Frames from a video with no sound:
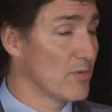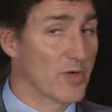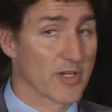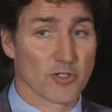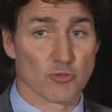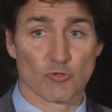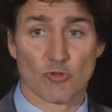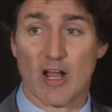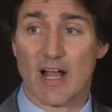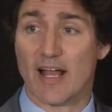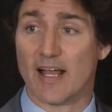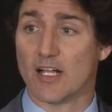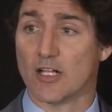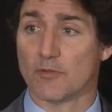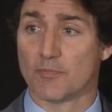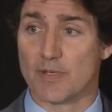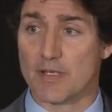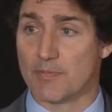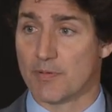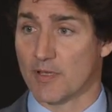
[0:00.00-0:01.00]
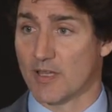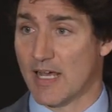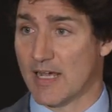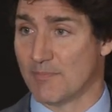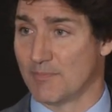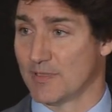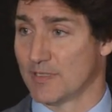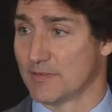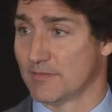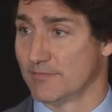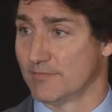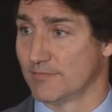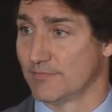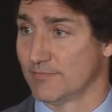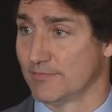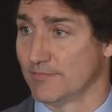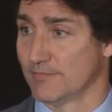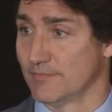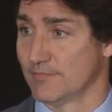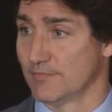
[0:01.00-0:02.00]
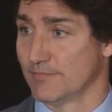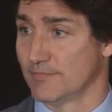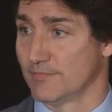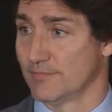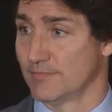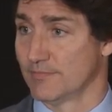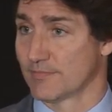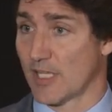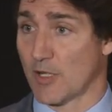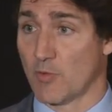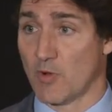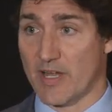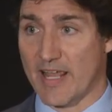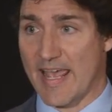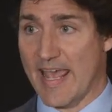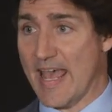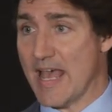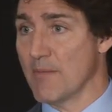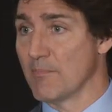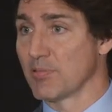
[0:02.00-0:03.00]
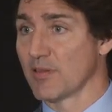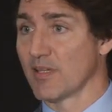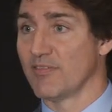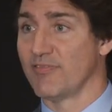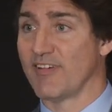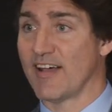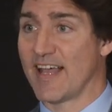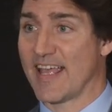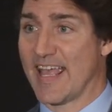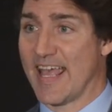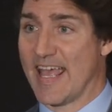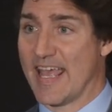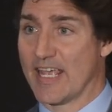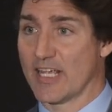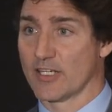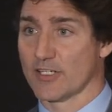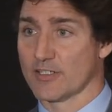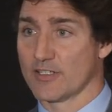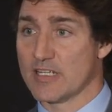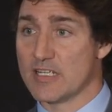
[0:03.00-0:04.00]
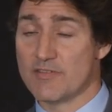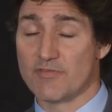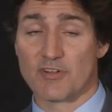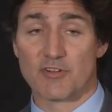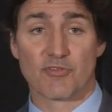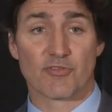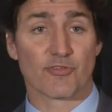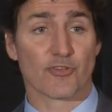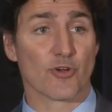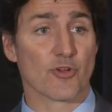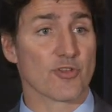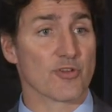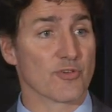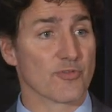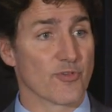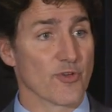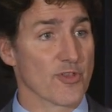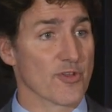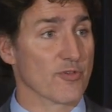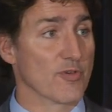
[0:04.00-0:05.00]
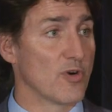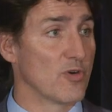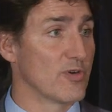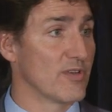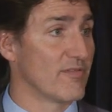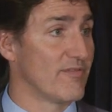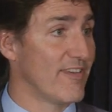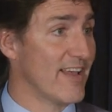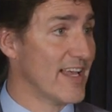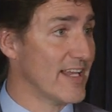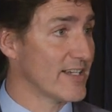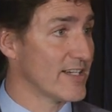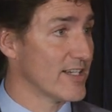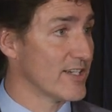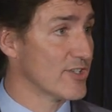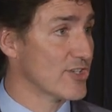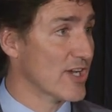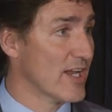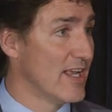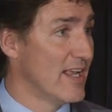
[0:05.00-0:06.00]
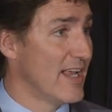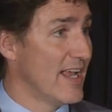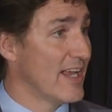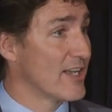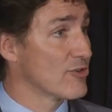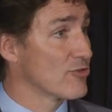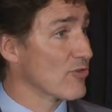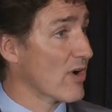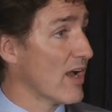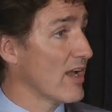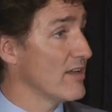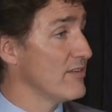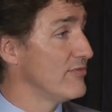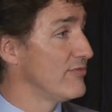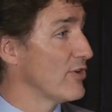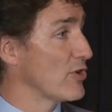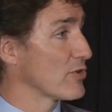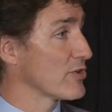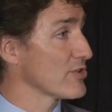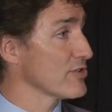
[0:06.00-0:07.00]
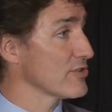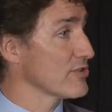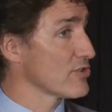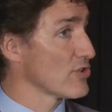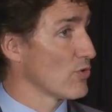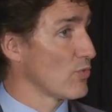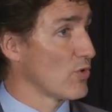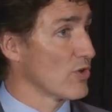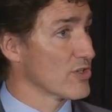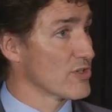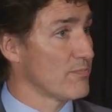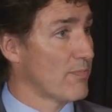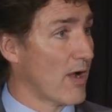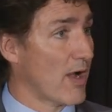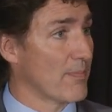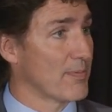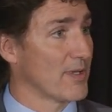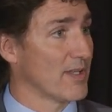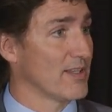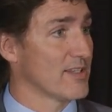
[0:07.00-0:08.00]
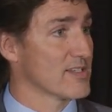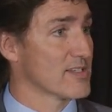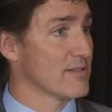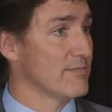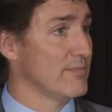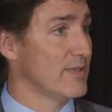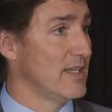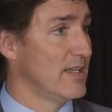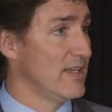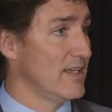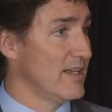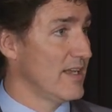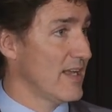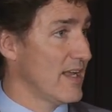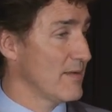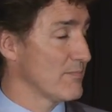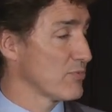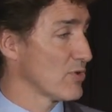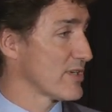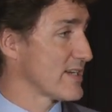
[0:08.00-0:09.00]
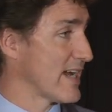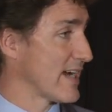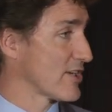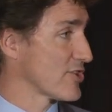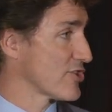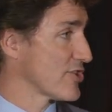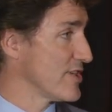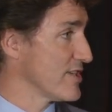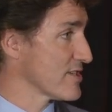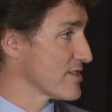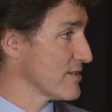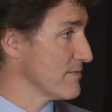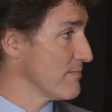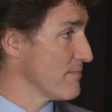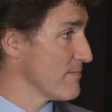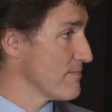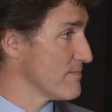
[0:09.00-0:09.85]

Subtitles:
want to rile people up. They want to amplify anger even further for their own advantage and drive voters towards populism and protectionism.